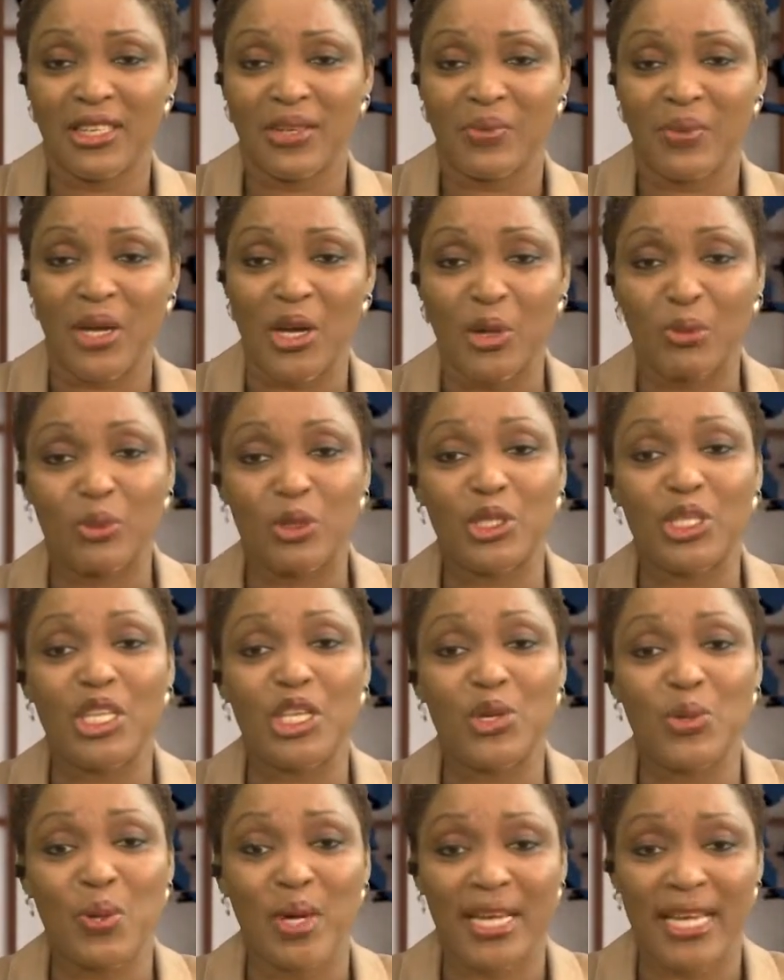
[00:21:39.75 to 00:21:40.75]
We hope to see
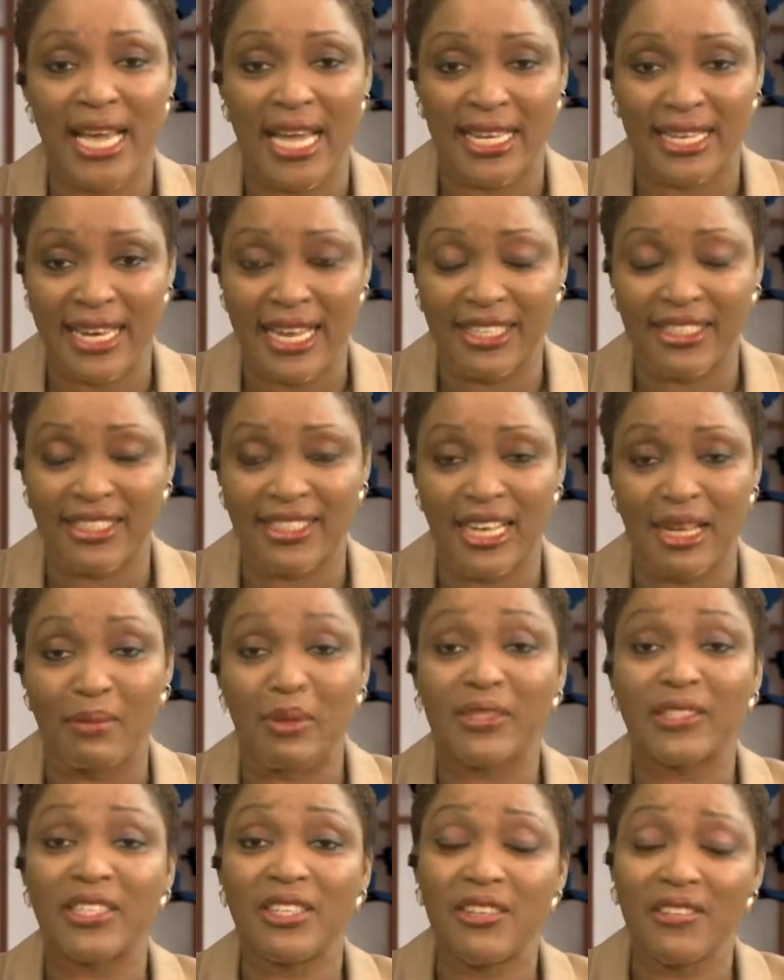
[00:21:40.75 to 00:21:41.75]
you again next time.
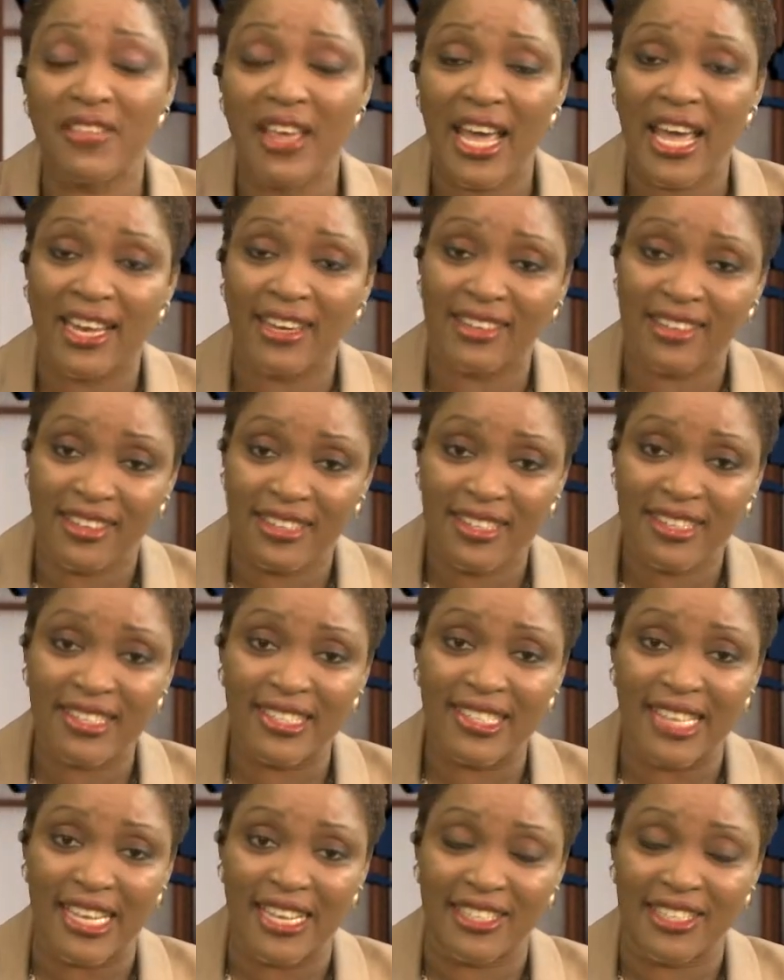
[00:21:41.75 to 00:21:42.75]
Until then,
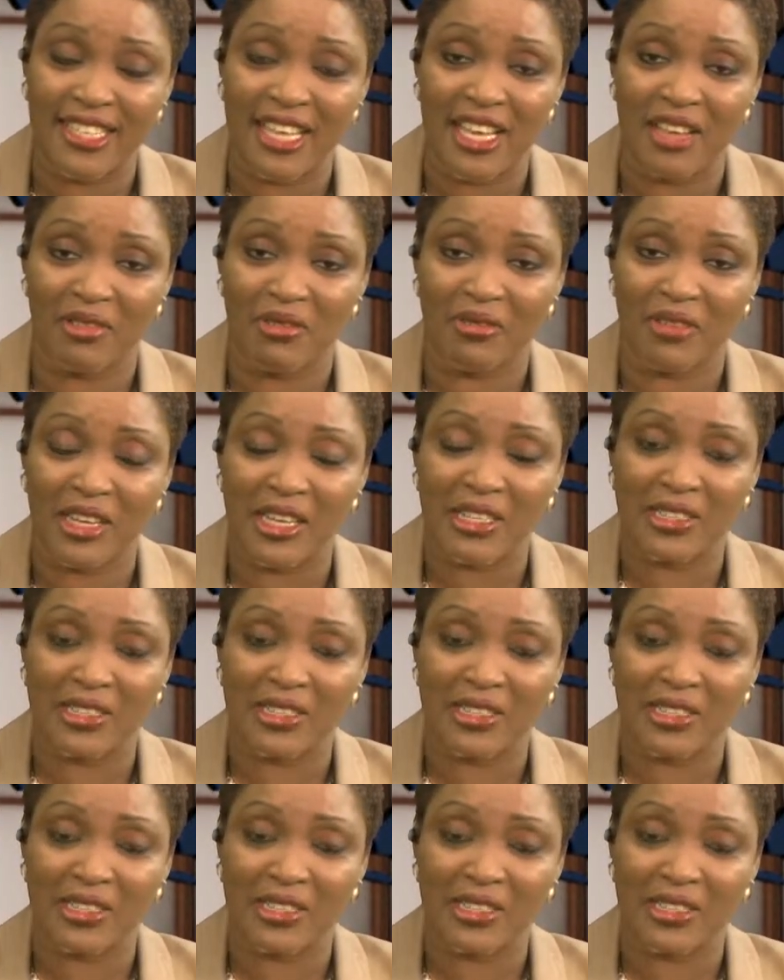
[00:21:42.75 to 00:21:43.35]
stay safe.